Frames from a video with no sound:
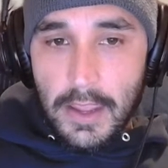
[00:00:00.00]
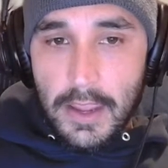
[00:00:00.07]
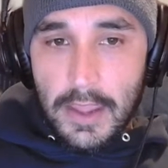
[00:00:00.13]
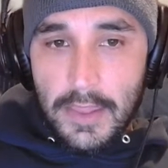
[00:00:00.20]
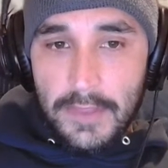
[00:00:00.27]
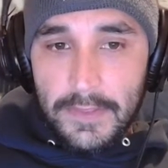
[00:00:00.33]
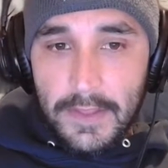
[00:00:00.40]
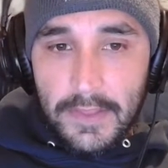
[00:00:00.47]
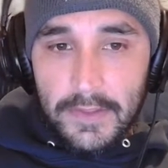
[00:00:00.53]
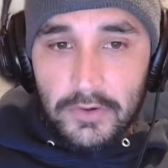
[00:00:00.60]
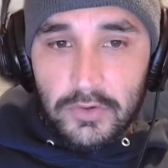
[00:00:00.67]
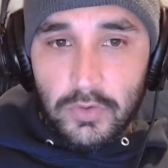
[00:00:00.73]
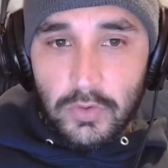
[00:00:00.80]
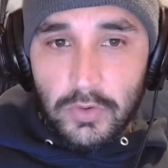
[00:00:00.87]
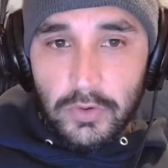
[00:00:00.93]
then the other
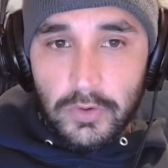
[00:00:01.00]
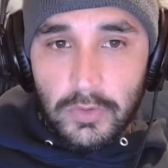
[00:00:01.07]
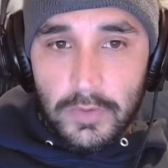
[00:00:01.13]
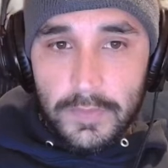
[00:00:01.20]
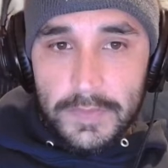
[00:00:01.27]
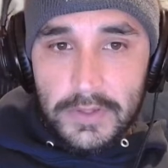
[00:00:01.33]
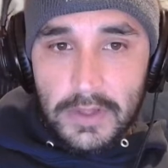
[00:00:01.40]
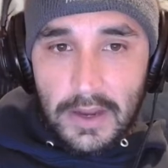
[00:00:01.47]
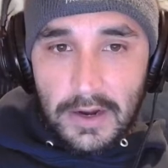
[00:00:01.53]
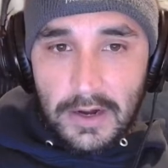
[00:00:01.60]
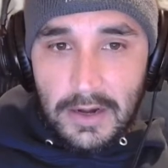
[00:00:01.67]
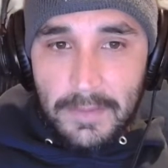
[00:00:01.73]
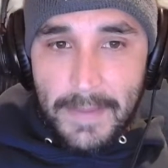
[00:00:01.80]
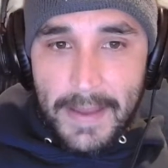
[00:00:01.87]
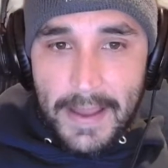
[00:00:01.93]
tool we'll be
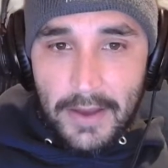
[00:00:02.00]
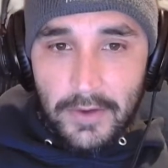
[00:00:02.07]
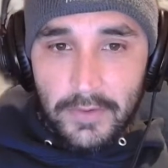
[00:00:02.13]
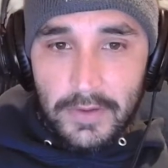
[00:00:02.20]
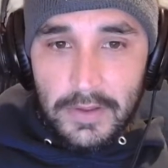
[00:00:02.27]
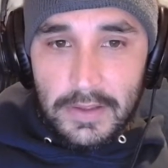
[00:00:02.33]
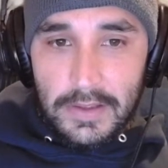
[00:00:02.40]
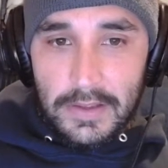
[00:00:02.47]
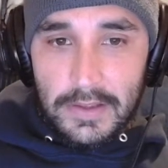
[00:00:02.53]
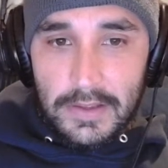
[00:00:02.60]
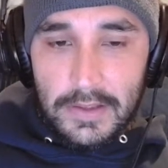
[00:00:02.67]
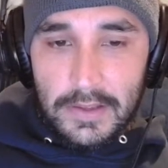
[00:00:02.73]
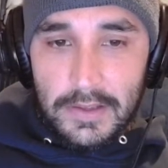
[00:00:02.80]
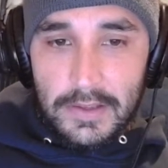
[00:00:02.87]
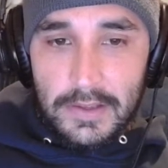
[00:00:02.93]
talking about
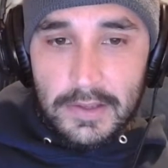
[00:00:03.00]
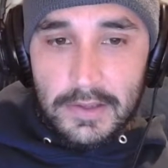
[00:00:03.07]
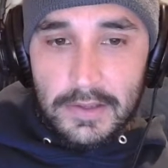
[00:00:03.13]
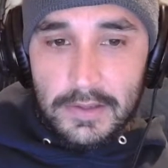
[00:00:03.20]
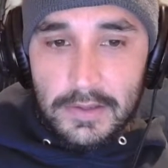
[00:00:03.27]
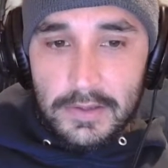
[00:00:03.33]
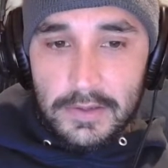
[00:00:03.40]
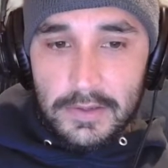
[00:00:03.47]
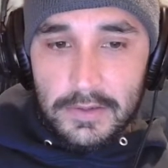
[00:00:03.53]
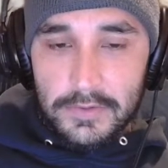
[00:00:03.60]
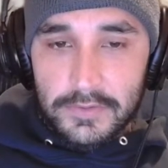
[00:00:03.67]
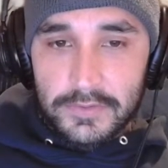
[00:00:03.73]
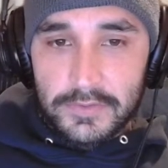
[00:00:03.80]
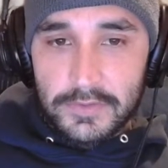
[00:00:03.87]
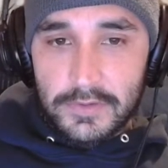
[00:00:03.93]

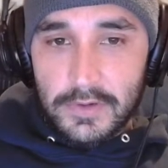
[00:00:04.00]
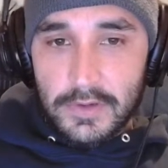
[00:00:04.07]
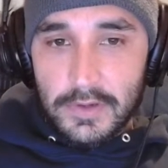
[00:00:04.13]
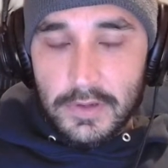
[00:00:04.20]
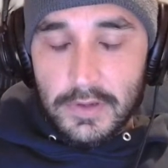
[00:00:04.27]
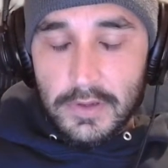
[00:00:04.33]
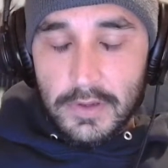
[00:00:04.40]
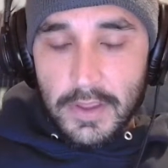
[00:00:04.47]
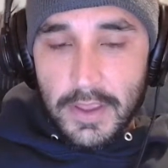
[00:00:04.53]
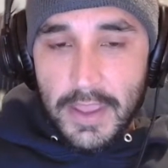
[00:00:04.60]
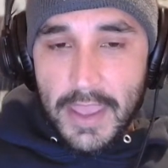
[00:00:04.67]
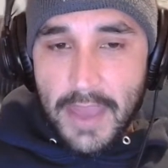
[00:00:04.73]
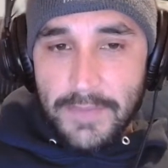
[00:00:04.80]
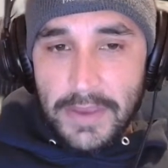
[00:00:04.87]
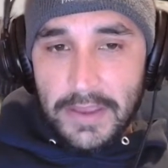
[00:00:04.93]
is
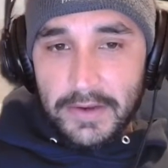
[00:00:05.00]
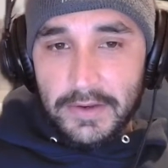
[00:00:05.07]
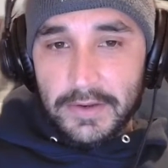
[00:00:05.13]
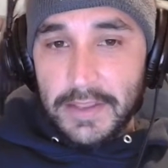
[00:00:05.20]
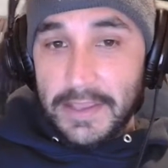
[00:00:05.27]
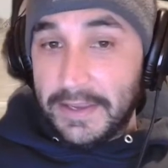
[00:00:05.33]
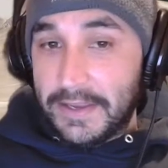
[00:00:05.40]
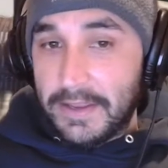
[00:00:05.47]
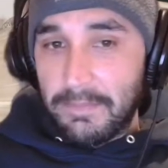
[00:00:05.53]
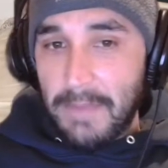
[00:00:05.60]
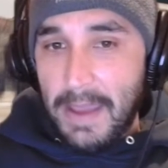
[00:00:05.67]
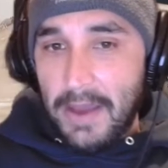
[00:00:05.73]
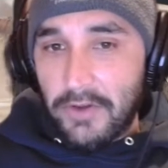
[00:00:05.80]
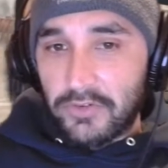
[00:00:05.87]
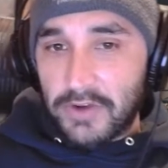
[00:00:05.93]
Hemit. It could
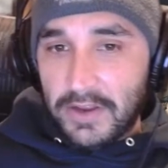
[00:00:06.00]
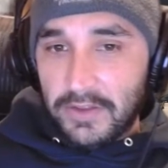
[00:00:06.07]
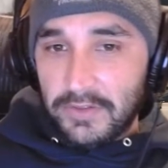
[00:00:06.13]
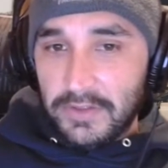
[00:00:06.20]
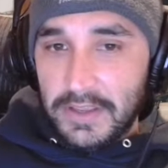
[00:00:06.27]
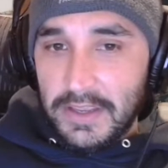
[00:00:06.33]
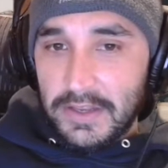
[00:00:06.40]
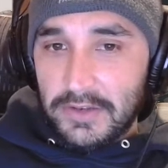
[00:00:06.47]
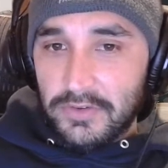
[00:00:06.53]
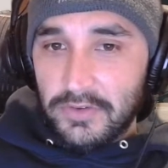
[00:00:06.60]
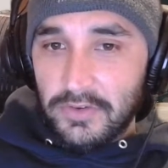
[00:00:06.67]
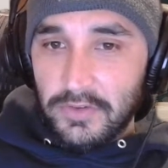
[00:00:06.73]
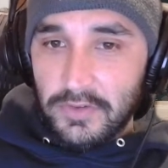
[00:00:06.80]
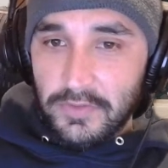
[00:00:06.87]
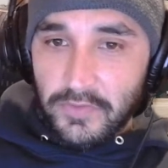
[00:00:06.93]
mount directly
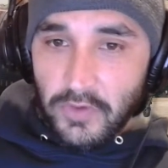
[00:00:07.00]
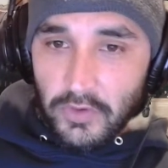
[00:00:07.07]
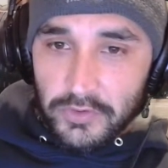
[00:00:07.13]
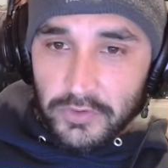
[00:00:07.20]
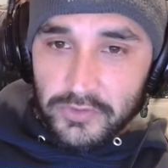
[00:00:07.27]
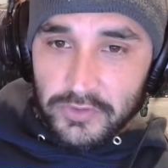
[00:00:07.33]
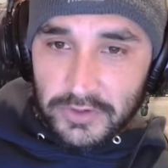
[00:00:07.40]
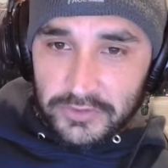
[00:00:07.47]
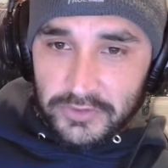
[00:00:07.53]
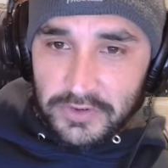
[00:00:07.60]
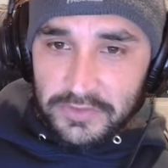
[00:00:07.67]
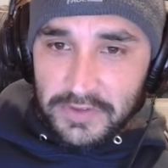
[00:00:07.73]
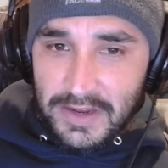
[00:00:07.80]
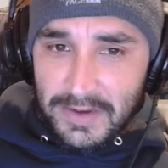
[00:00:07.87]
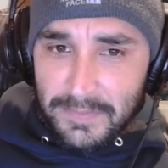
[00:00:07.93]
to the folder structure
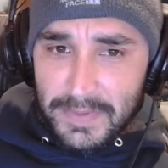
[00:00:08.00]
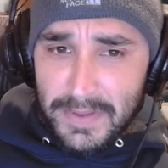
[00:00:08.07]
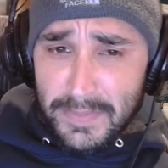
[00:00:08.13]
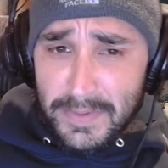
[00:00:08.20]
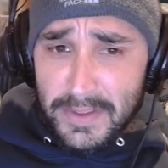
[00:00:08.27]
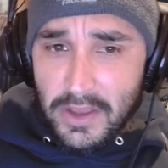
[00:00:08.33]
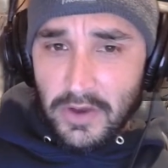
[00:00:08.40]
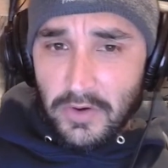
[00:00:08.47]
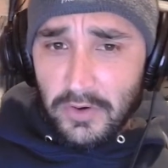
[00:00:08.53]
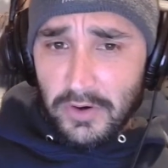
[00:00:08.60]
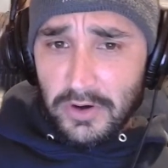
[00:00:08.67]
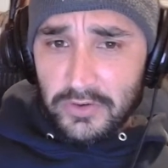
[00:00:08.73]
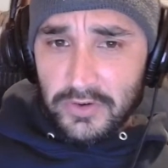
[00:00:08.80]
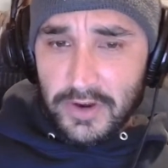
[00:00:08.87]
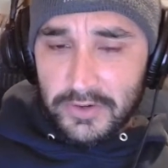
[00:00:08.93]
inside a PBO
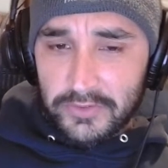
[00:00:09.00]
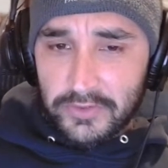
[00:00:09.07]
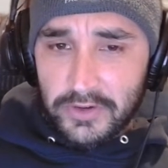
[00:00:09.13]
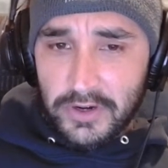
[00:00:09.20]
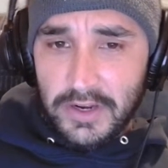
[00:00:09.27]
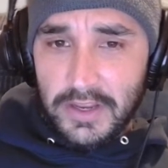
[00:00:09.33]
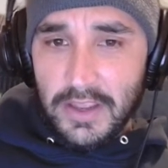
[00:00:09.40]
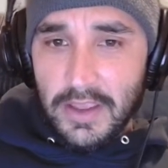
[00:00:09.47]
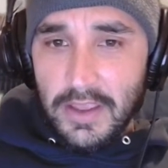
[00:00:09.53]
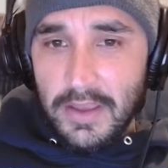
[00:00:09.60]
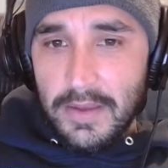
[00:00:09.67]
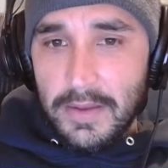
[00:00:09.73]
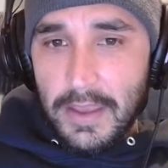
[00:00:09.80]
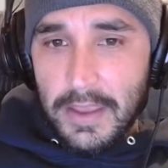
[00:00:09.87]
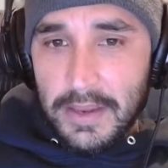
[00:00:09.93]
or a directory,
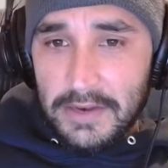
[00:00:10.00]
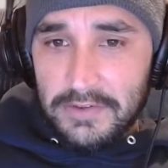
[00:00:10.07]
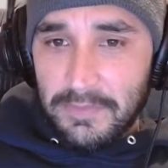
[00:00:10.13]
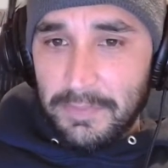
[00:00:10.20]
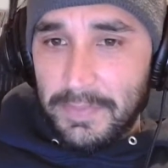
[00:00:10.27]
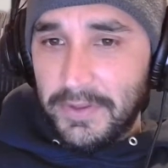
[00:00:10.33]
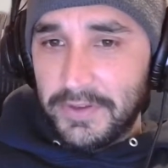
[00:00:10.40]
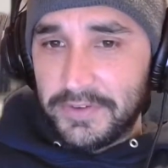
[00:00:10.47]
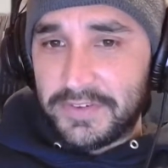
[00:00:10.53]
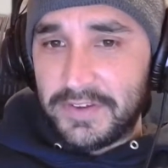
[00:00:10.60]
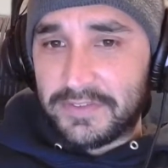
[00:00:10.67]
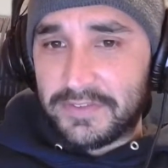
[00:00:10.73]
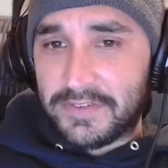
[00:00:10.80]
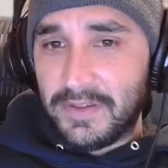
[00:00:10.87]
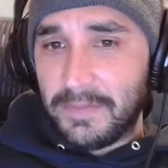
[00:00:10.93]
and it's a build
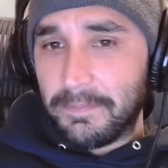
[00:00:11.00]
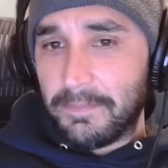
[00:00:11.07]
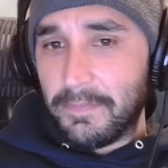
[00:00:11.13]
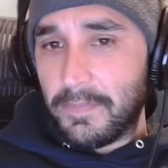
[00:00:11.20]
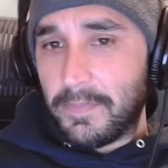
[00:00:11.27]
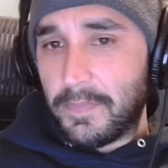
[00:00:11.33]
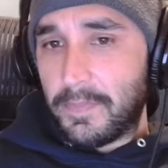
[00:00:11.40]
system